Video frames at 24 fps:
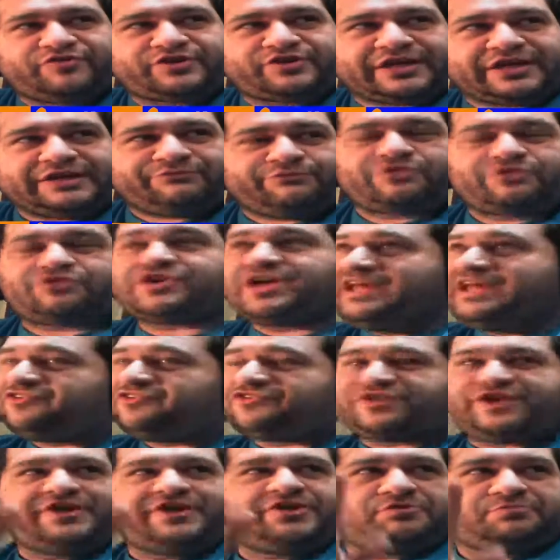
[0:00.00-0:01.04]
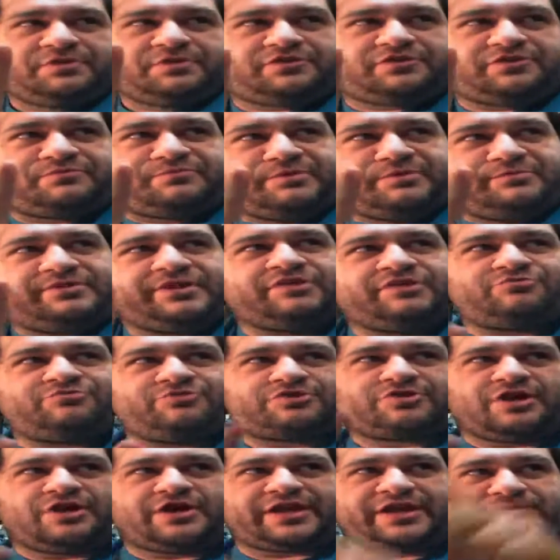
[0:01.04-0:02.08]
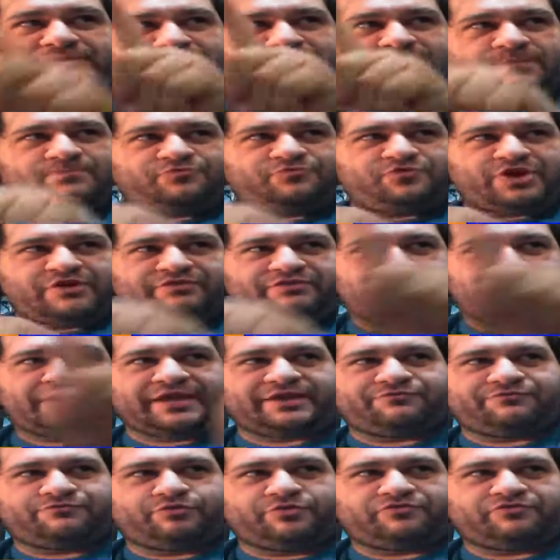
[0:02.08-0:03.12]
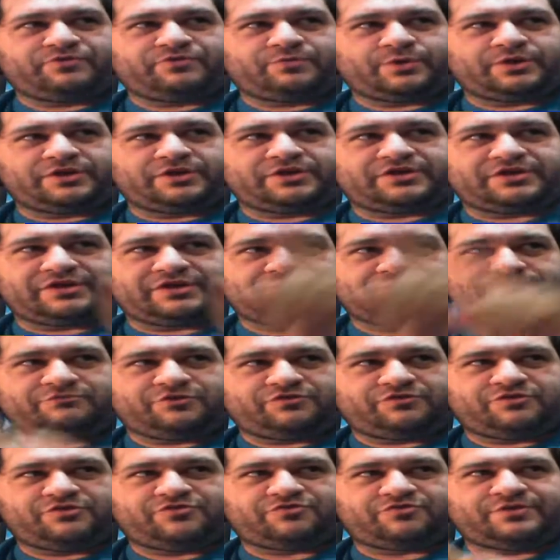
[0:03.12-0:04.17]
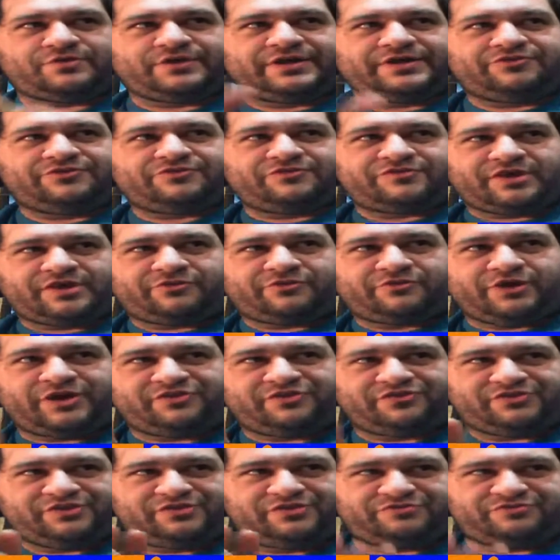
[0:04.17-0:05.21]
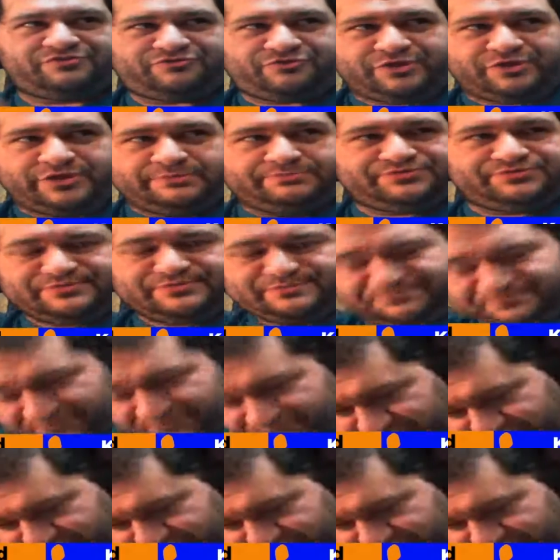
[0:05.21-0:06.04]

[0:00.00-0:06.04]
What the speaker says: over again, which kind of scares me at this moment as we're talking about driving back and forth to work and residual haunts as I cross these streams